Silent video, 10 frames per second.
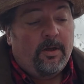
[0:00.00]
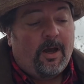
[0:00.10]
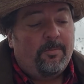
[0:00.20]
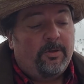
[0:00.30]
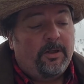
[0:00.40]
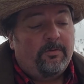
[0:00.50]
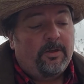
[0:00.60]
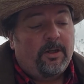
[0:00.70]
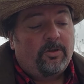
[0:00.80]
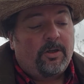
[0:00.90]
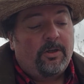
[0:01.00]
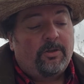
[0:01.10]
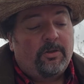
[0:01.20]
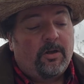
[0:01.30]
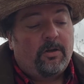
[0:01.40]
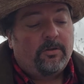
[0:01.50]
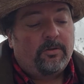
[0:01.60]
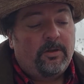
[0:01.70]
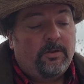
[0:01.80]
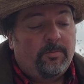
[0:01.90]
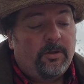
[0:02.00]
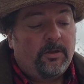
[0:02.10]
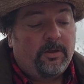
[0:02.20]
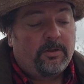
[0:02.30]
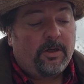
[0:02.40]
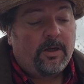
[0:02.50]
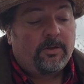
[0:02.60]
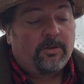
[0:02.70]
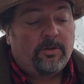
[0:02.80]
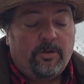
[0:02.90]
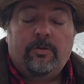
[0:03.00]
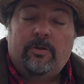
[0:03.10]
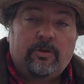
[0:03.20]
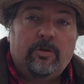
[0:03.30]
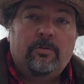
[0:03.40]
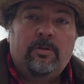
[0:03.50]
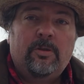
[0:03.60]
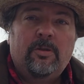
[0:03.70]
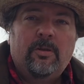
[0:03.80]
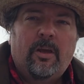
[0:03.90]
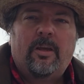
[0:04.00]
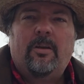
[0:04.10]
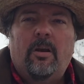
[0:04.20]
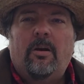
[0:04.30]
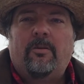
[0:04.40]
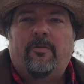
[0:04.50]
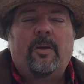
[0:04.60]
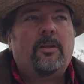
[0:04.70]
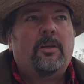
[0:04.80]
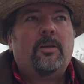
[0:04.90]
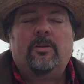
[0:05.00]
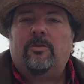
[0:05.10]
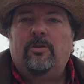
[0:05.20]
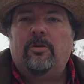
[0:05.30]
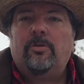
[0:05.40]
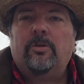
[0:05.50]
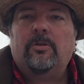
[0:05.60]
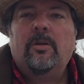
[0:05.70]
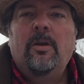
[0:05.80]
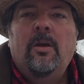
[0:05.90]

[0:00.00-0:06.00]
I believe that education dollars need to be attached to the student and not failing institutions.